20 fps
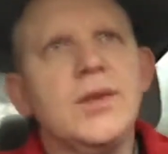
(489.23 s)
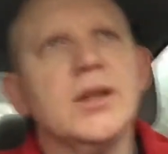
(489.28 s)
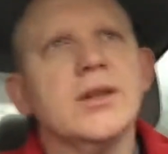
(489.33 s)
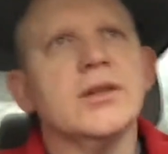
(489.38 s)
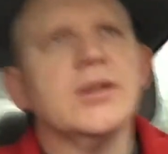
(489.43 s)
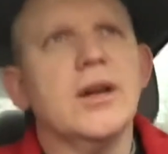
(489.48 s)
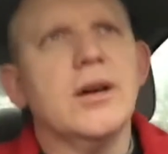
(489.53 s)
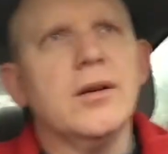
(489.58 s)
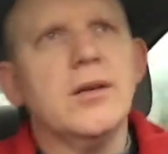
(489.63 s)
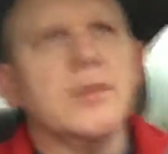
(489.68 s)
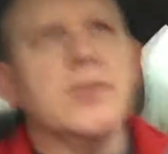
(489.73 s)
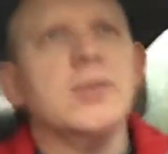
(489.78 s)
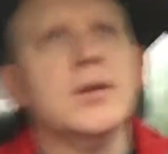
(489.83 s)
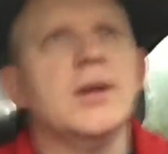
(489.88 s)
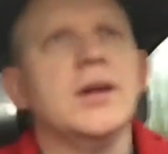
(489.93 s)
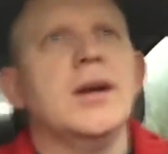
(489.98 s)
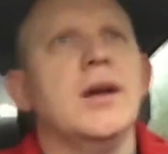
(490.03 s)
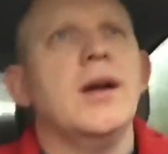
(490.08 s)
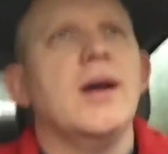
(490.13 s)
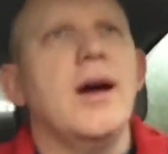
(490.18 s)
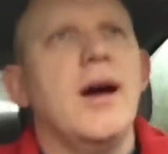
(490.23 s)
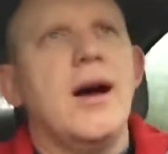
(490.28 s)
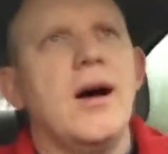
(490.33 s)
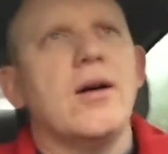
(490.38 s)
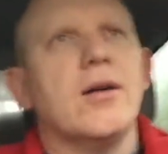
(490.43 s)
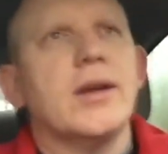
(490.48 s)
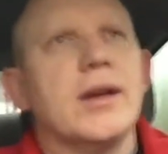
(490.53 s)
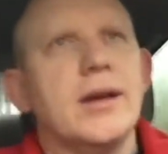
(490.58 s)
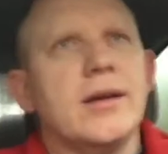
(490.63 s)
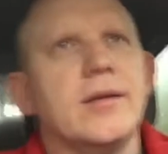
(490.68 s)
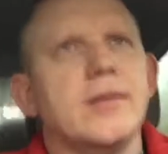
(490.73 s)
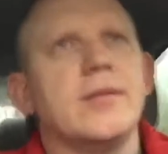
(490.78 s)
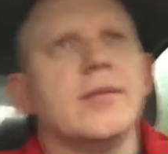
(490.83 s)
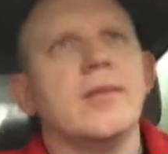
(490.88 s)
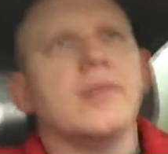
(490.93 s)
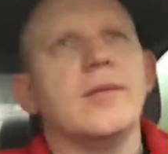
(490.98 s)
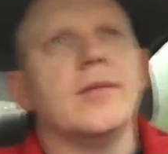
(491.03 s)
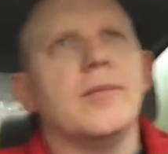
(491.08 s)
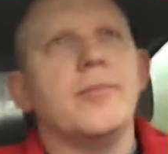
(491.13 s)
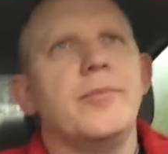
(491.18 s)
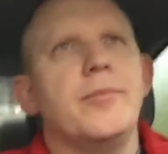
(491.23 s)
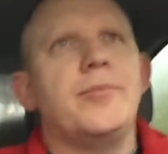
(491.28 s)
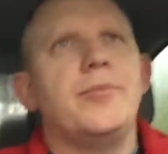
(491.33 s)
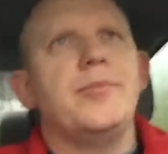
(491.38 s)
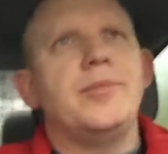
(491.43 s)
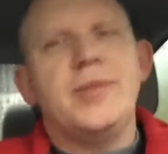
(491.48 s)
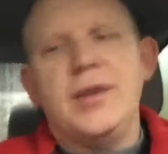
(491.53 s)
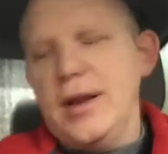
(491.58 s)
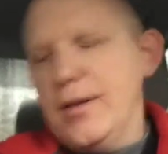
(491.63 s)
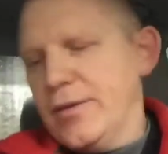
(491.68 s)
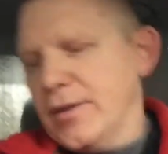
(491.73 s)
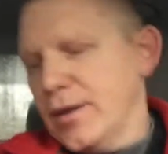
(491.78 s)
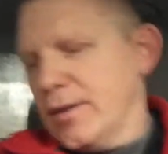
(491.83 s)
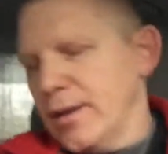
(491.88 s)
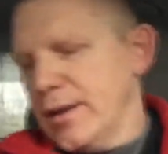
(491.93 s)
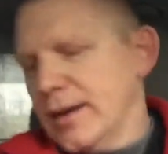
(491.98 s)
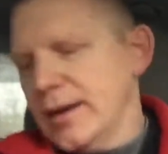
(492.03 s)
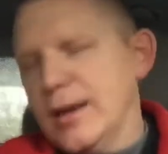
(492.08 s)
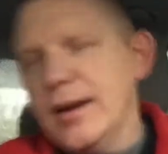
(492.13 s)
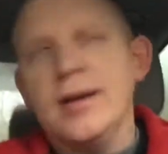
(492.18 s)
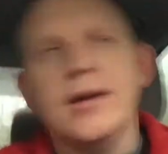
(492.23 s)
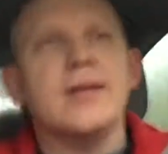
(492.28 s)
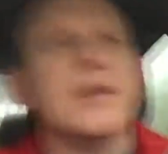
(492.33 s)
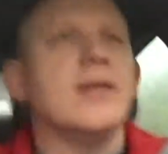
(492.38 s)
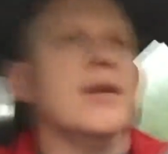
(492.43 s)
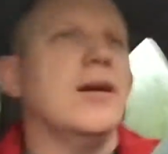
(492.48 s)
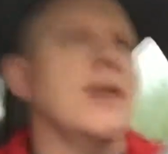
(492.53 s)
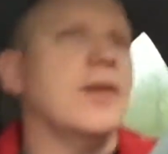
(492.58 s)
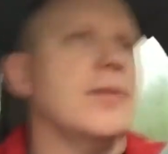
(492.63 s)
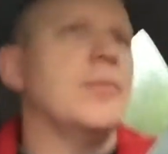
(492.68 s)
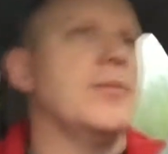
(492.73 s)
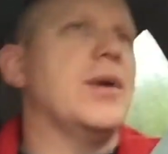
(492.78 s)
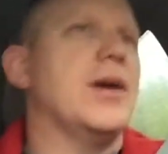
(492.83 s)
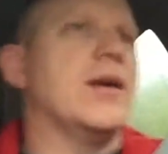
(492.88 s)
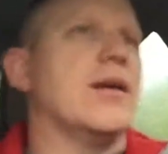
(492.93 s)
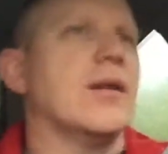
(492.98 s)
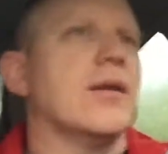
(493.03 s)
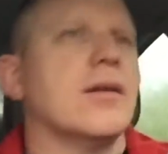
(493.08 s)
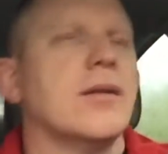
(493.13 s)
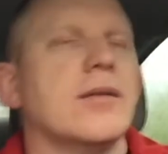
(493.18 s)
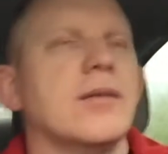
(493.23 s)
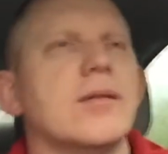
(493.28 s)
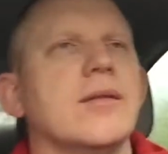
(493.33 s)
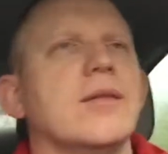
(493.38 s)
so I'll definitely get better